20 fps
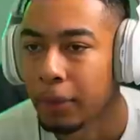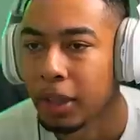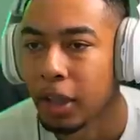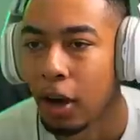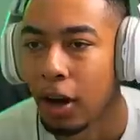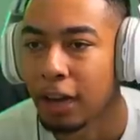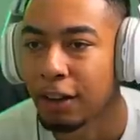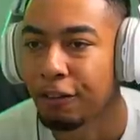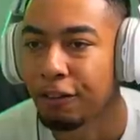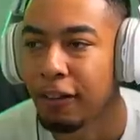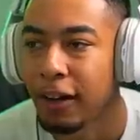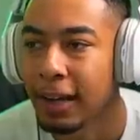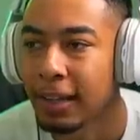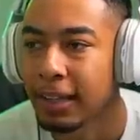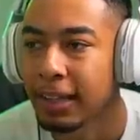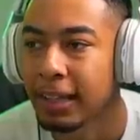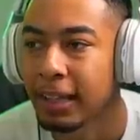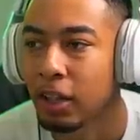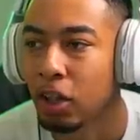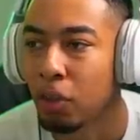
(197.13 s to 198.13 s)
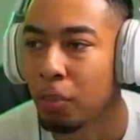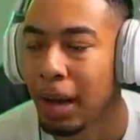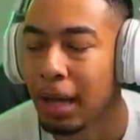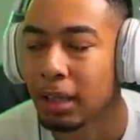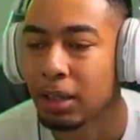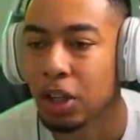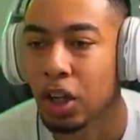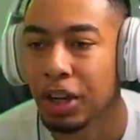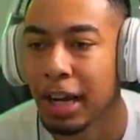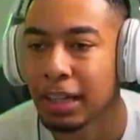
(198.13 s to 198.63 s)
we go. I can finally heal,
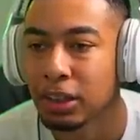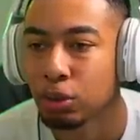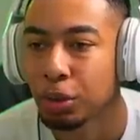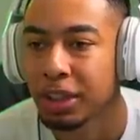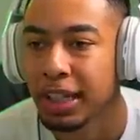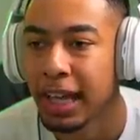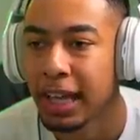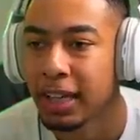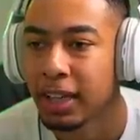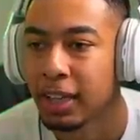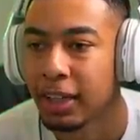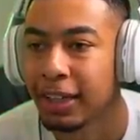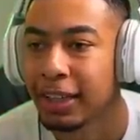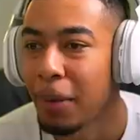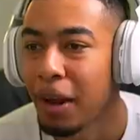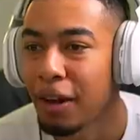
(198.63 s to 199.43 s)
man. Yo, that's ridiculous.